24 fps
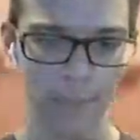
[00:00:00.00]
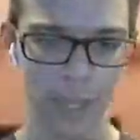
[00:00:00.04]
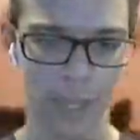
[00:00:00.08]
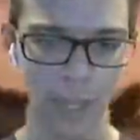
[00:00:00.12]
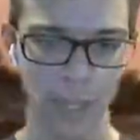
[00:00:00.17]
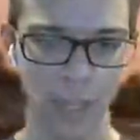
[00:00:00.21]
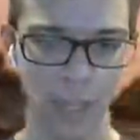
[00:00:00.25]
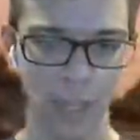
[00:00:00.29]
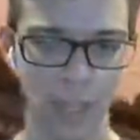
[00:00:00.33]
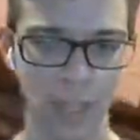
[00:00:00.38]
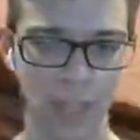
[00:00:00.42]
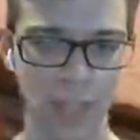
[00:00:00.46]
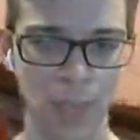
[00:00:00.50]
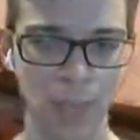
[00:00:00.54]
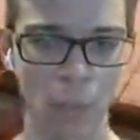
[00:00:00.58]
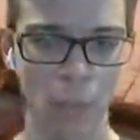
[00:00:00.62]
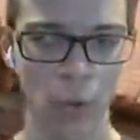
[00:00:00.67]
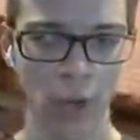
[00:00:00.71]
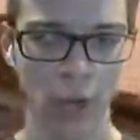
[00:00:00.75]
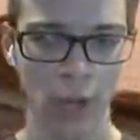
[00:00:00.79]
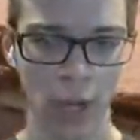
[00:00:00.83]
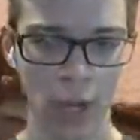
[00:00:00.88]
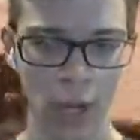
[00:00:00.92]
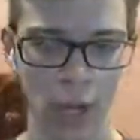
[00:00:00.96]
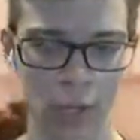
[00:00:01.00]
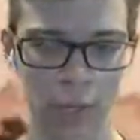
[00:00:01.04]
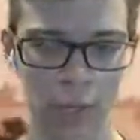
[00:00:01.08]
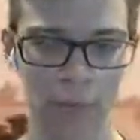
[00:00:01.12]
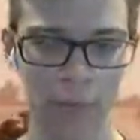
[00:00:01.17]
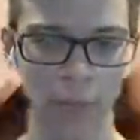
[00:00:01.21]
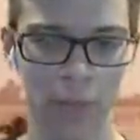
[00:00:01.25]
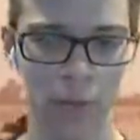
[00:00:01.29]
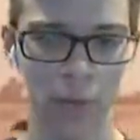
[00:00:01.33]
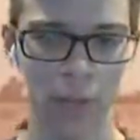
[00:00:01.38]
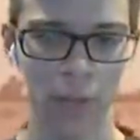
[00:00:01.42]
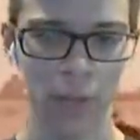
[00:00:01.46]
It's more
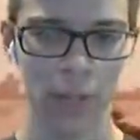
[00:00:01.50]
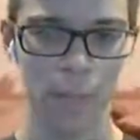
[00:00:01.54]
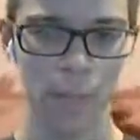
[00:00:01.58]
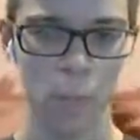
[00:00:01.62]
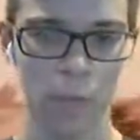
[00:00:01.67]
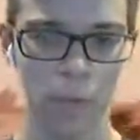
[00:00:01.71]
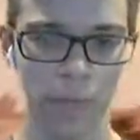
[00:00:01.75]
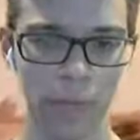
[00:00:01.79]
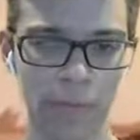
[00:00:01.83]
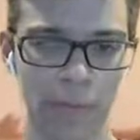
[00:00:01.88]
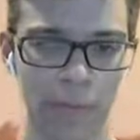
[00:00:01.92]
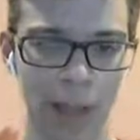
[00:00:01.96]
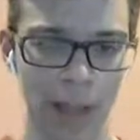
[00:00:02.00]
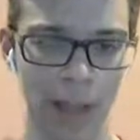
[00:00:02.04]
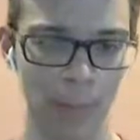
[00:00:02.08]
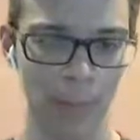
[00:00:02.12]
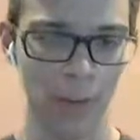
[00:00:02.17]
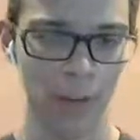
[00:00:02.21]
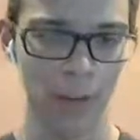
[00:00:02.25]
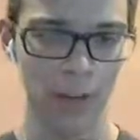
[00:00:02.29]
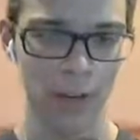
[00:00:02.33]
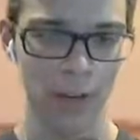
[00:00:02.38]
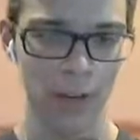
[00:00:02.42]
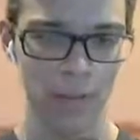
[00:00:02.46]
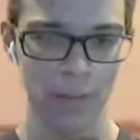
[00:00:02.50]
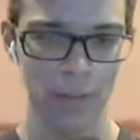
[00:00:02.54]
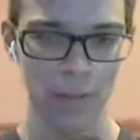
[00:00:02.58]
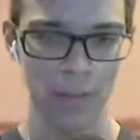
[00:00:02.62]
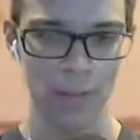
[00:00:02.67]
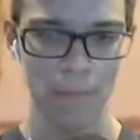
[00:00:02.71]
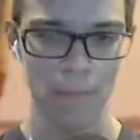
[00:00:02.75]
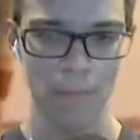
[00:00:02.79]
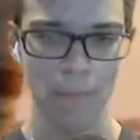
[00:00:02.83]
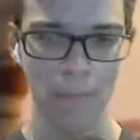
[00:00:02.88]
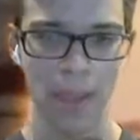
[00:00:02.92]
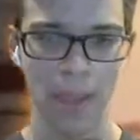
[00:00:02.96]
colorful, like more vibrant than
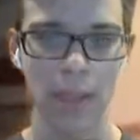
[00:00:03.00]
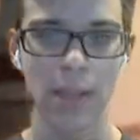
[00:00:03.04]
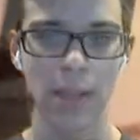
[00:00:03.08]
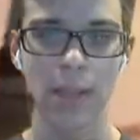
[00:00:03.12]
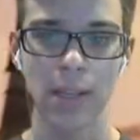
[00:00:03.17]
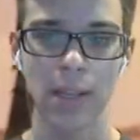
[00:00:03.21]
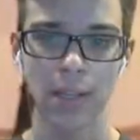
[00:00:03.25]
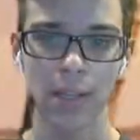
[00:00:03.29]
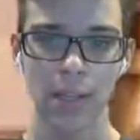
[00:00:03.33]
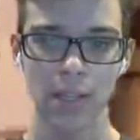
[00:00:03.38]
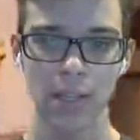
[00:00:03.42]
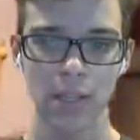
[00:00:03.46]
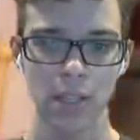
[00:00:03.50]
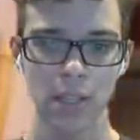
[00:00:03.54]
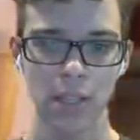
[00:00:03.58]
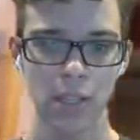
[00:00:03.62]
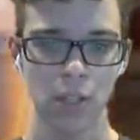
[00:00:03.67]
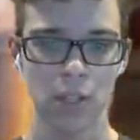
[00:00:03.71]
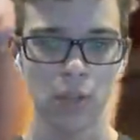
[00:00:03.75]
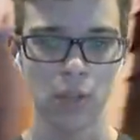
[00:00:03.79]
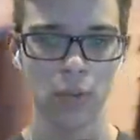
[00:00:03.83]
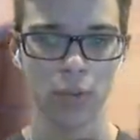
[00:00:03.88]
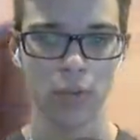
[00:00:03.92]
the main classic suit,